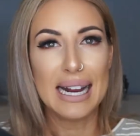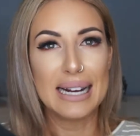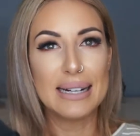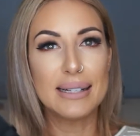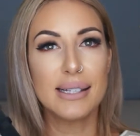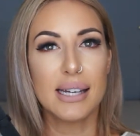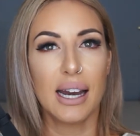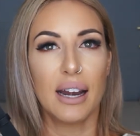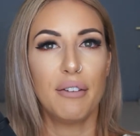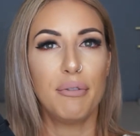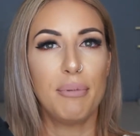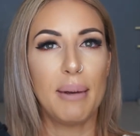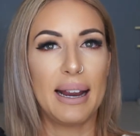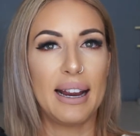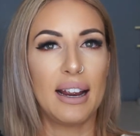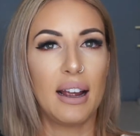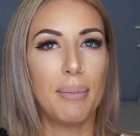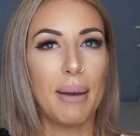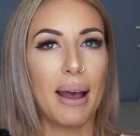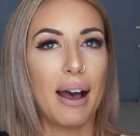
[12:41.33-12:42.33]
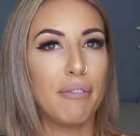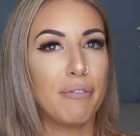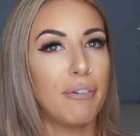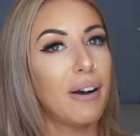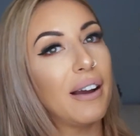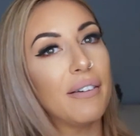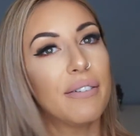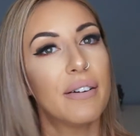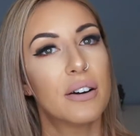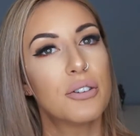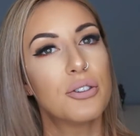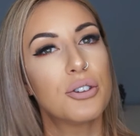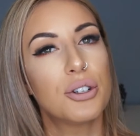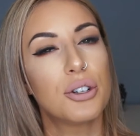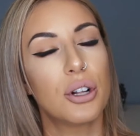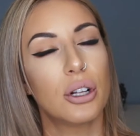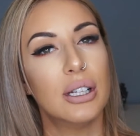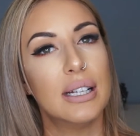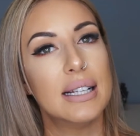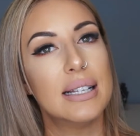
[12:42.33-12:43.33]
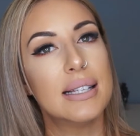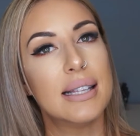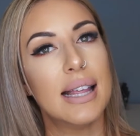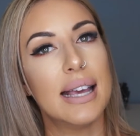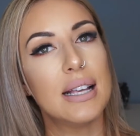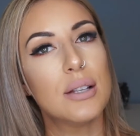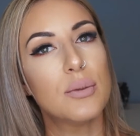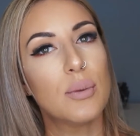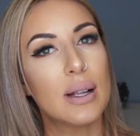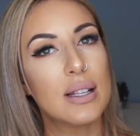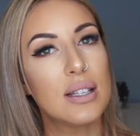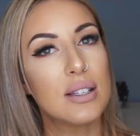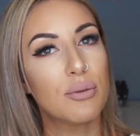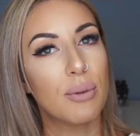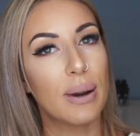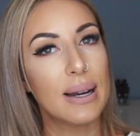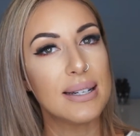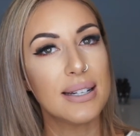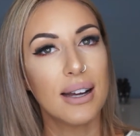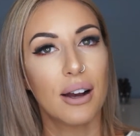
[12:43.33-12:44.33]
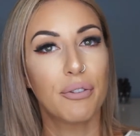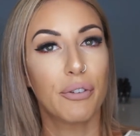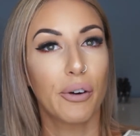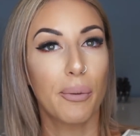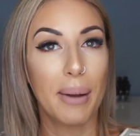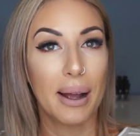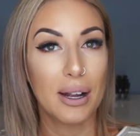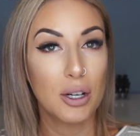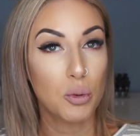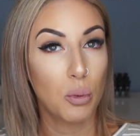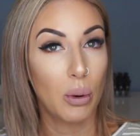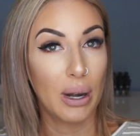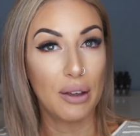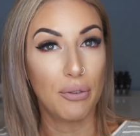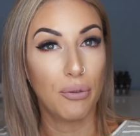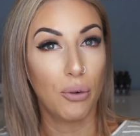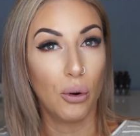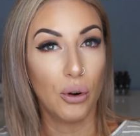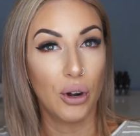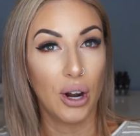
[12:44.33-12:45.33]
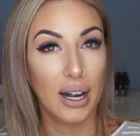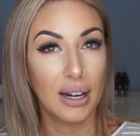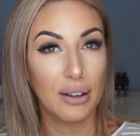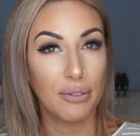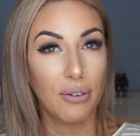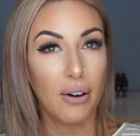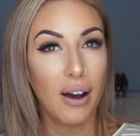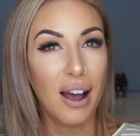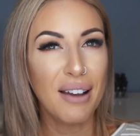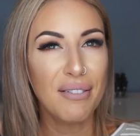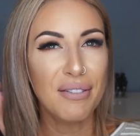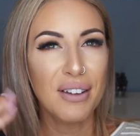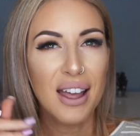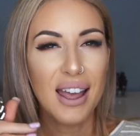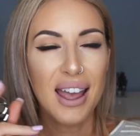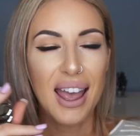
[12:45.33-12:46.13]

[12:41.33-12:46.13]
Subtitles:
Instead of being about $500, these ones retail for about $24.95,